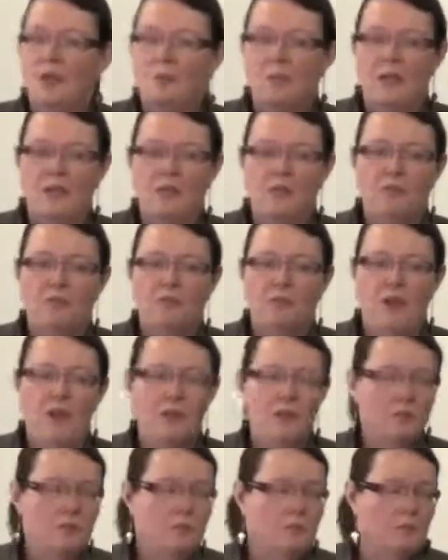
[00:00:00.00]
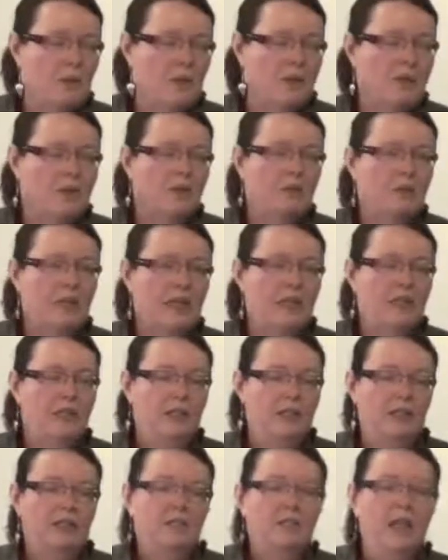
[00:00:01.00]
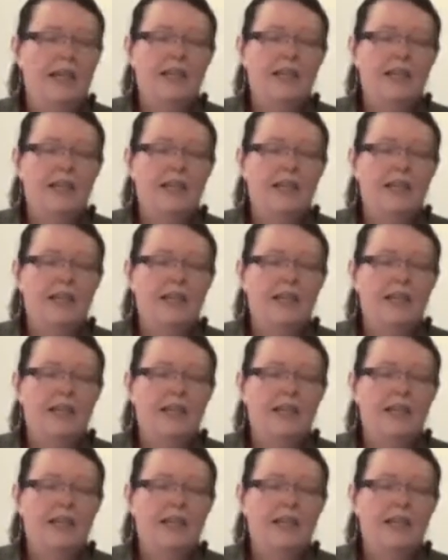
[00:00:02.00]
up on a farm in Pennsylvania.